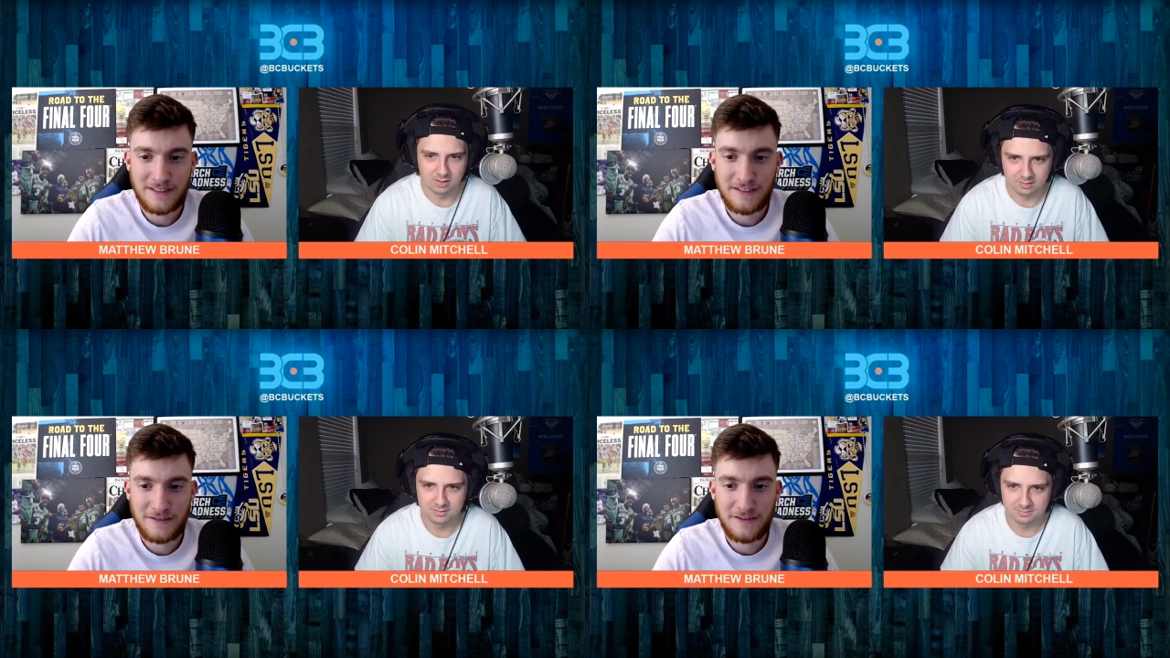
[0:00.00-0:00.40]
Speaker 1: You
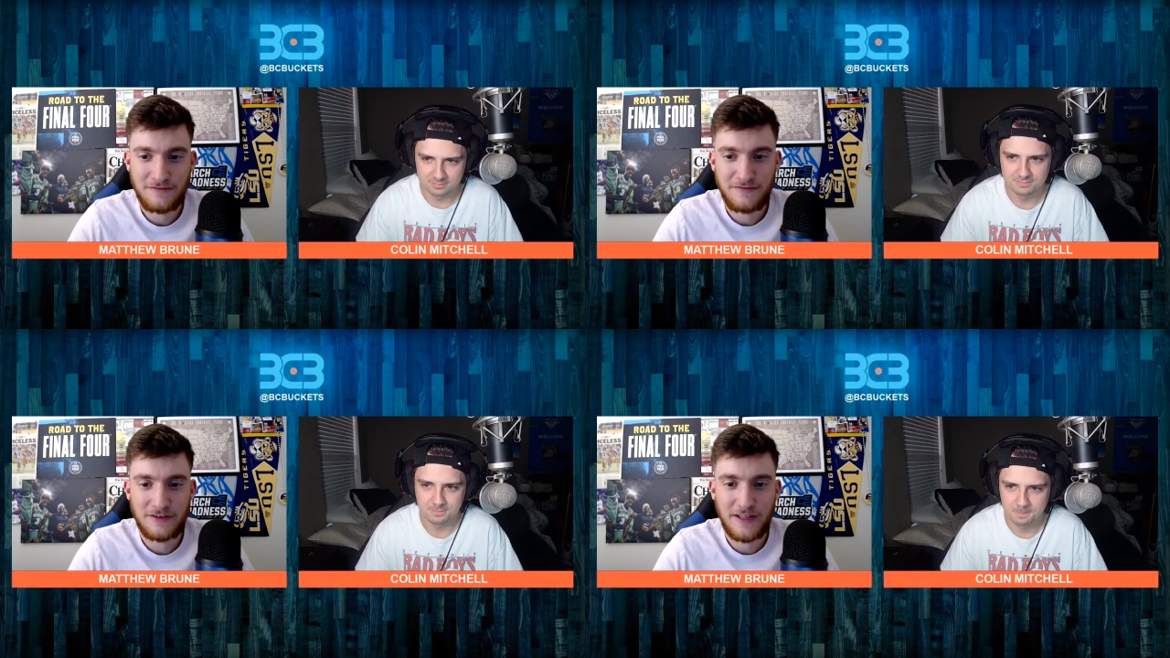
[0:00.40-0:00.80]
didn't
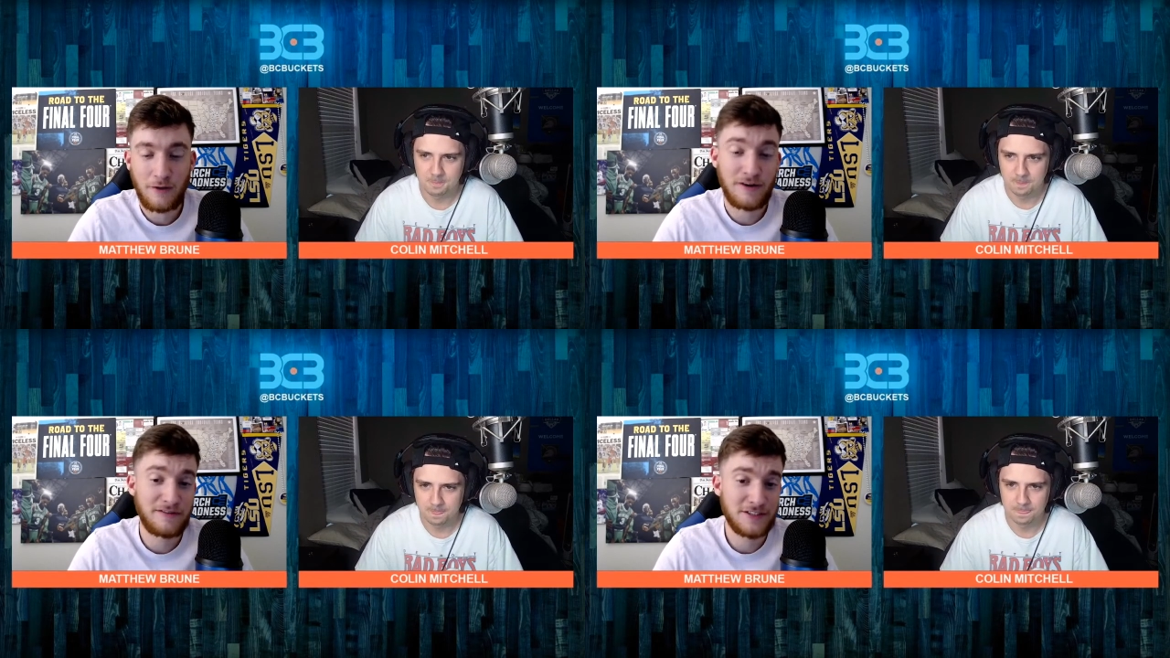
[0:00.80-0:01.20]
feel that,
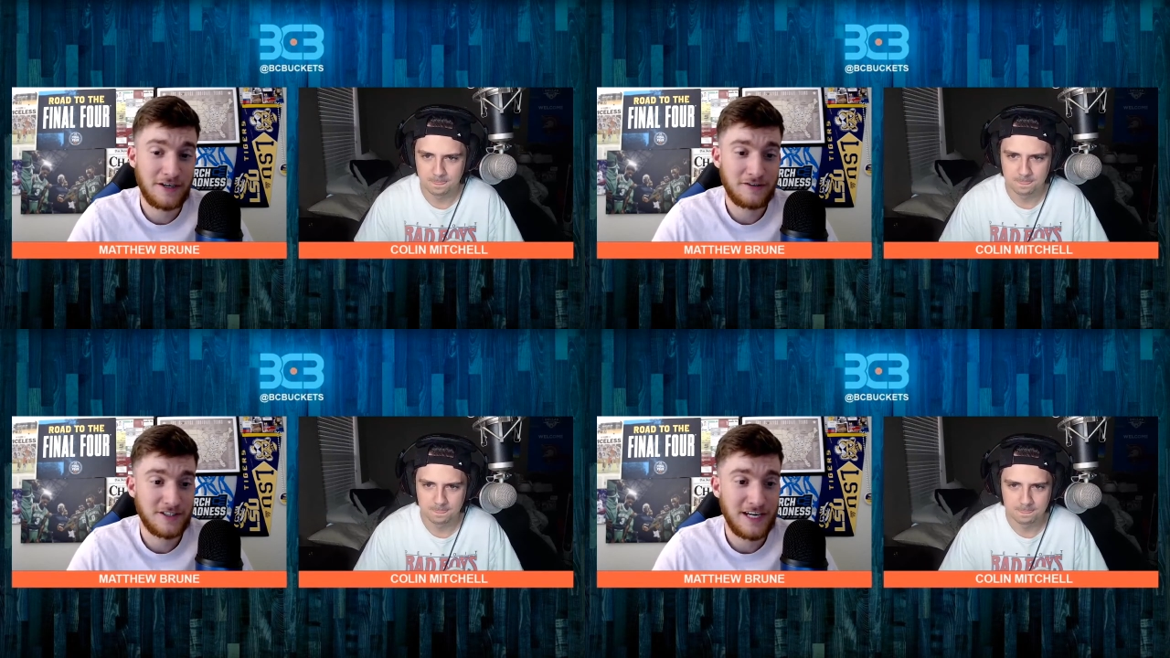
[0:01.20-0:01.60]
or even
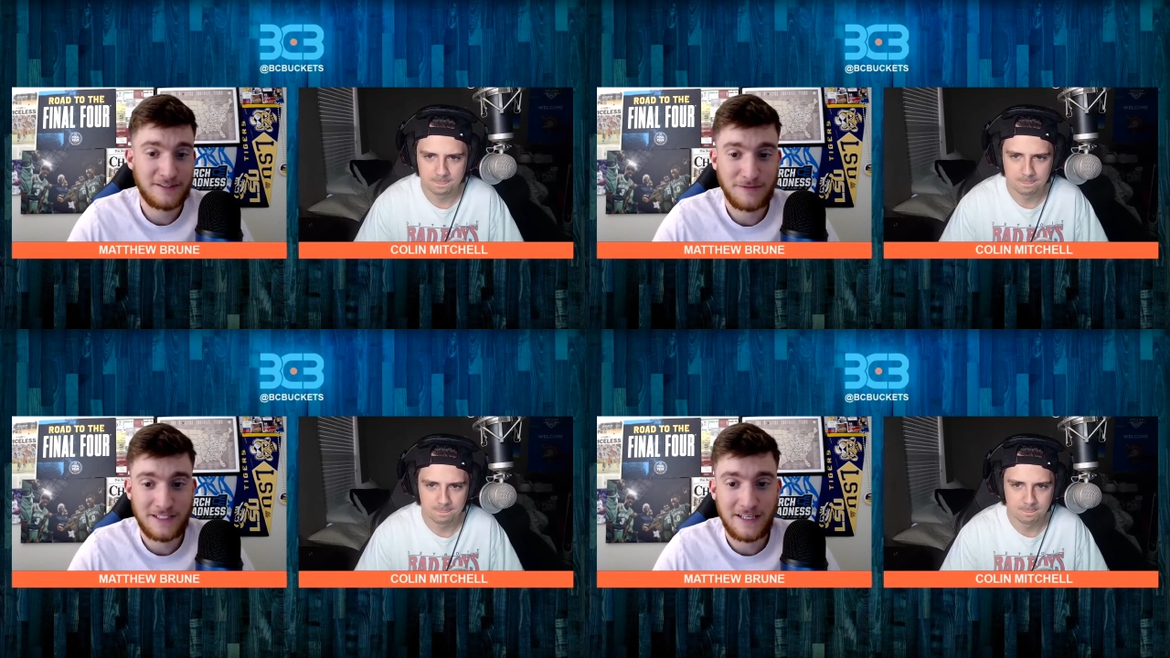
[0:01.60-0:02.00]
Jaren
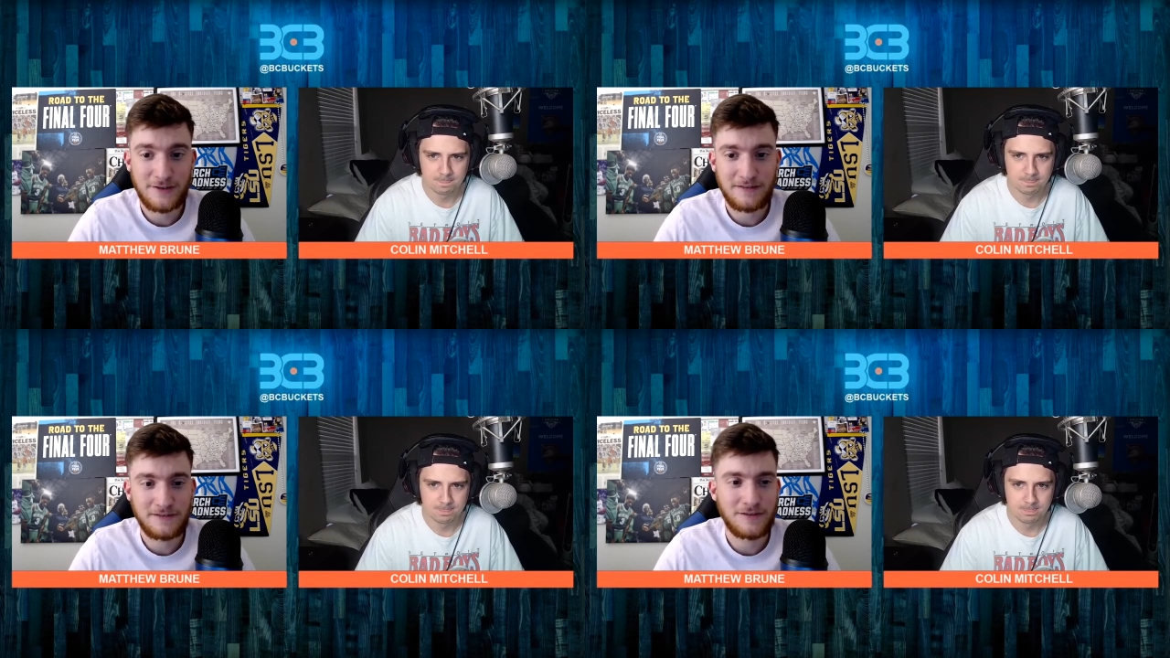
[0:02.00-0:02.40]
Jackson was in that
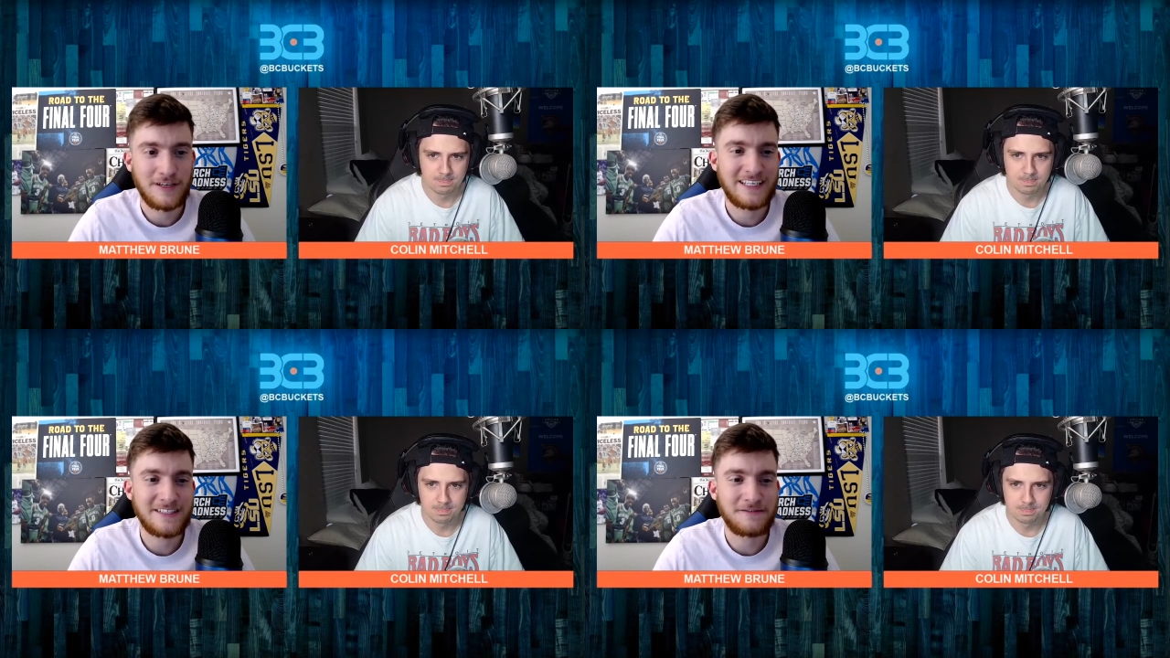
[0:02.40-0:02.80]
draft too.
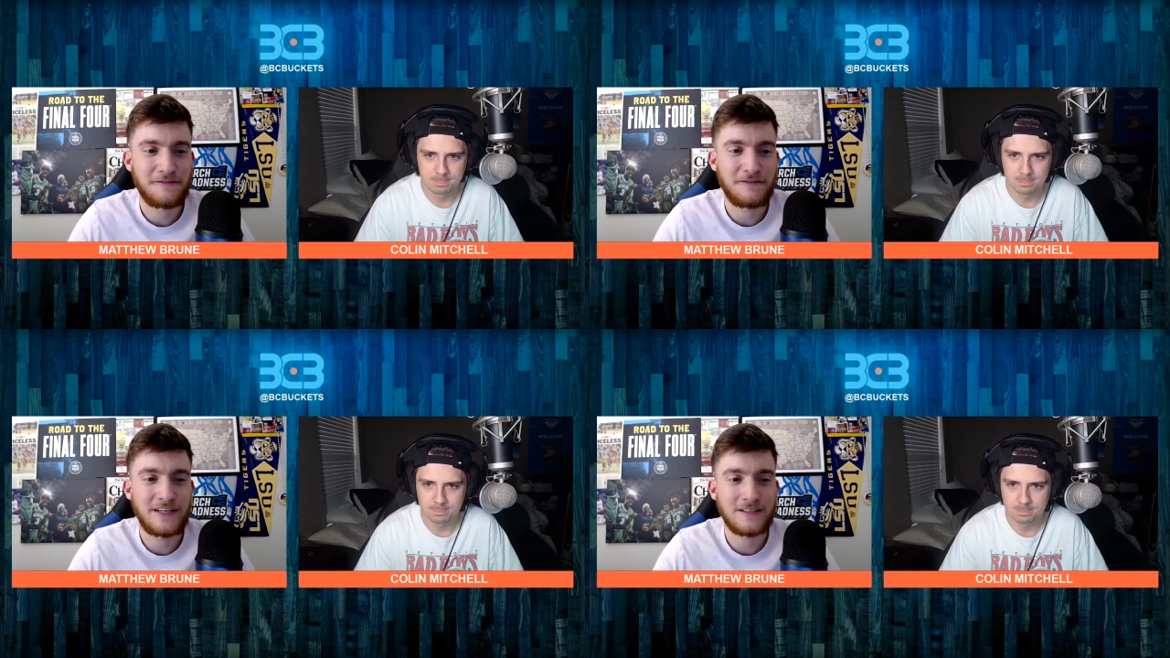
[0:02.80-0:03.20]
Like it doesn't
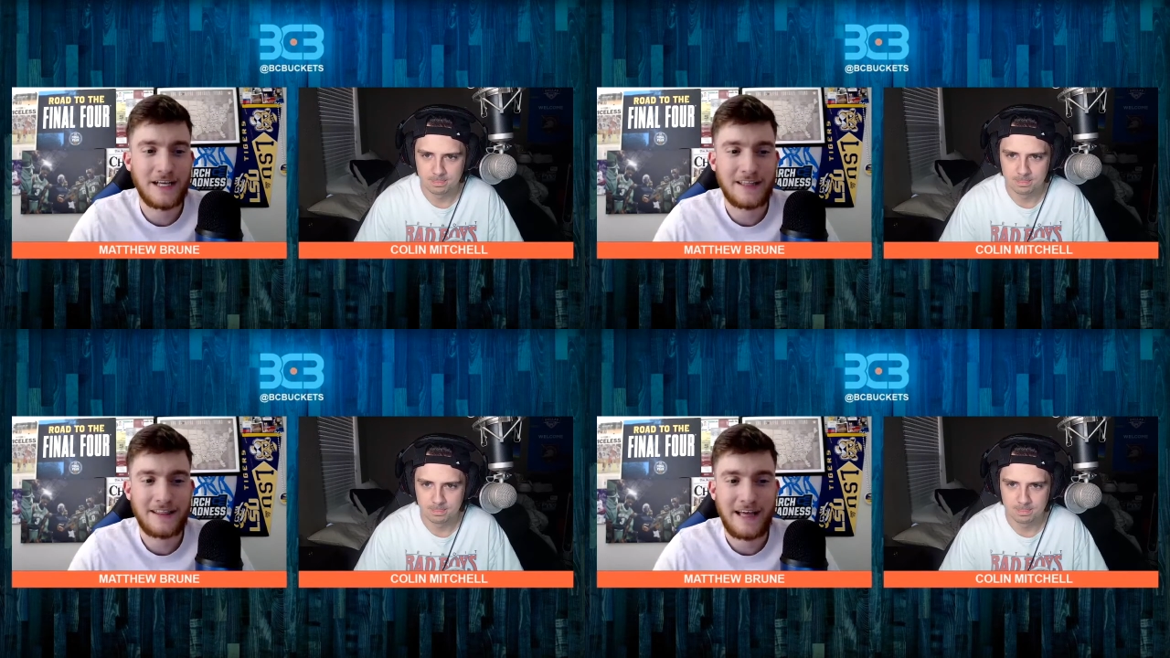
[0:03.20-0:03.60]
feel
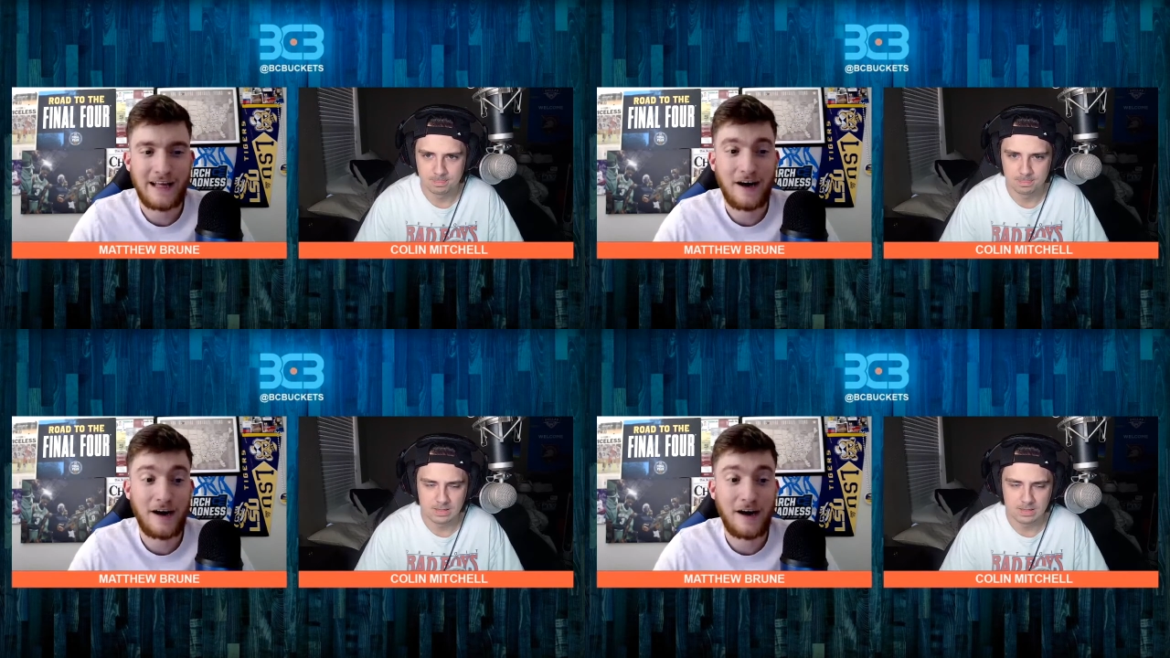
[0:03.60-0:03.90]
like that.